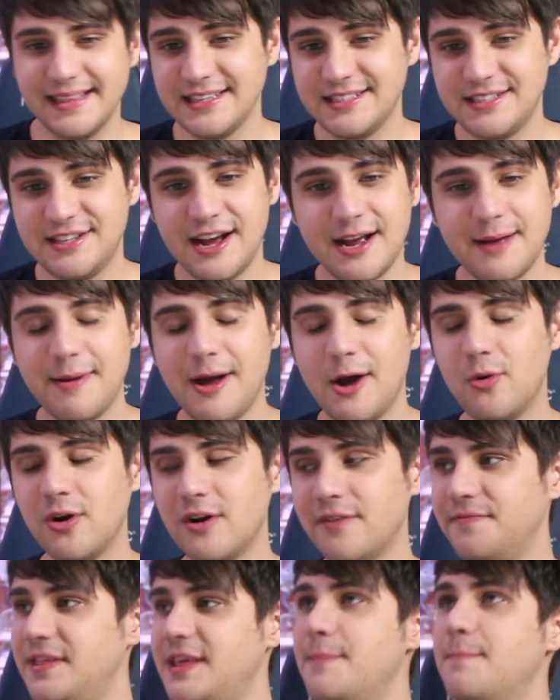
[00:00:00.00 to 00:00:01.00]
Let's talk about one
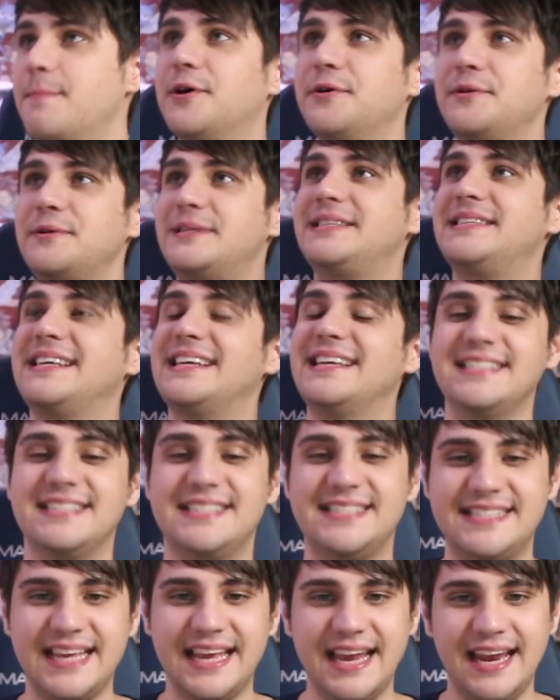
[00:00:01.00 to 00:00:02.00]
of the most
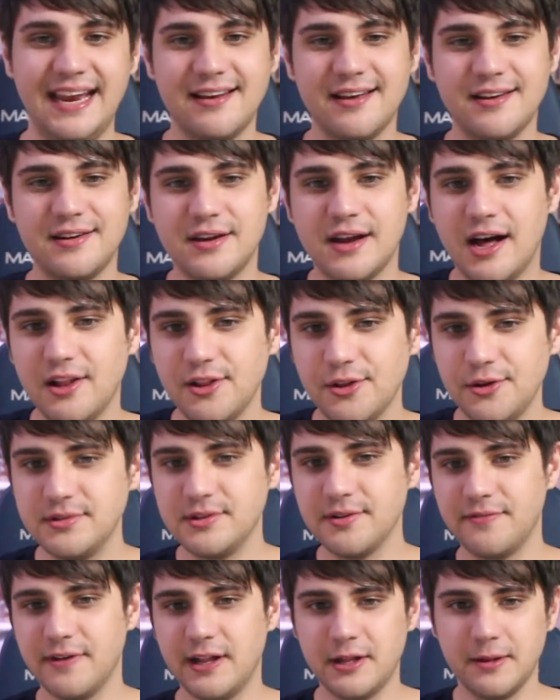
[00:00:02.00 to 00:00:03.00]
insane NaLu
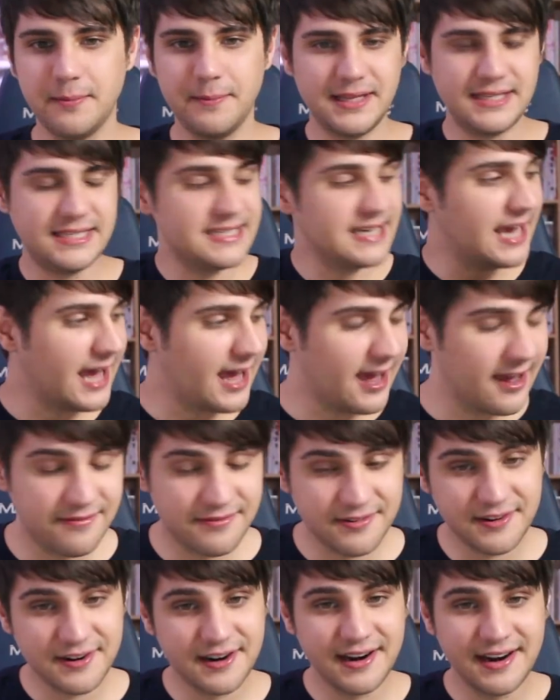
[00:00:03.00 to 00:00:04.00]
developments
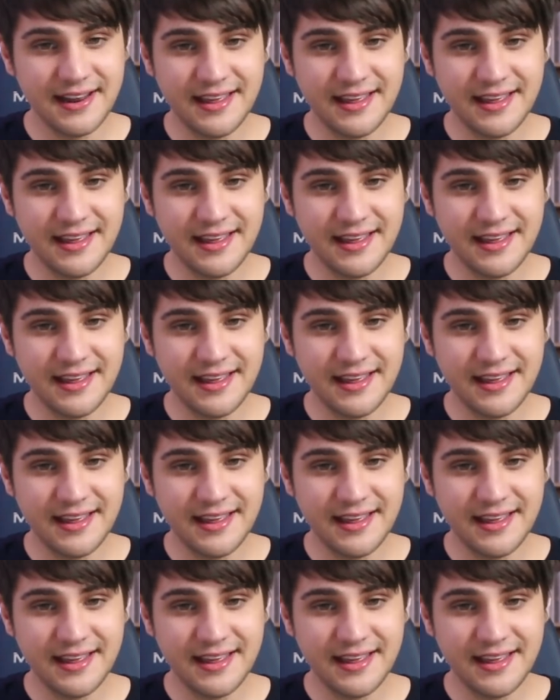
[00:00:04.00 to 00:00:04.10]
ever.